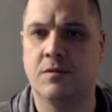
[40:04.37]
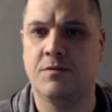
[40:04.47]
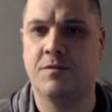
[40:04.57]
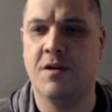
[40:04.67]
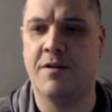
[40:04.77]

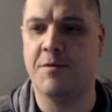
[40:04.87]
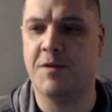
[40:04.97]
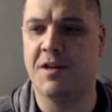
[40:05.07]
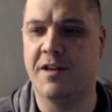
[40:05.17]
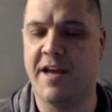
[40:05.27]
Alright, we
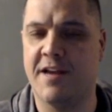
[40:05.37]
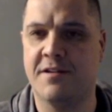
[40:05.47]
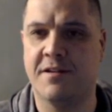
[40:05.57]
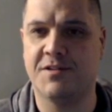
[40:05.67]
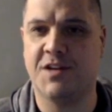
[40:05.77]
kill an ant.
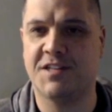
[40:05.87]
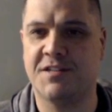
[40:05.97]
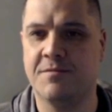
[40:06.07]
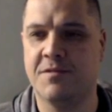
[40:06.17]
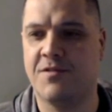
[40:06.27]
That was
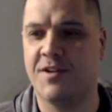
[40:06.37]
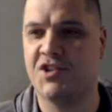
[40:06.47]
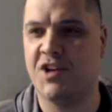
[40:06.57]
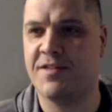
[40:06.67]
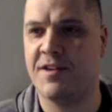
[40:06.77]
awesome. Great
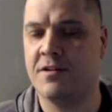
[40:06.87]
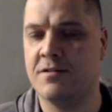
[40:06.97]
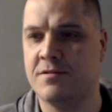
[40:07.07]
shot there.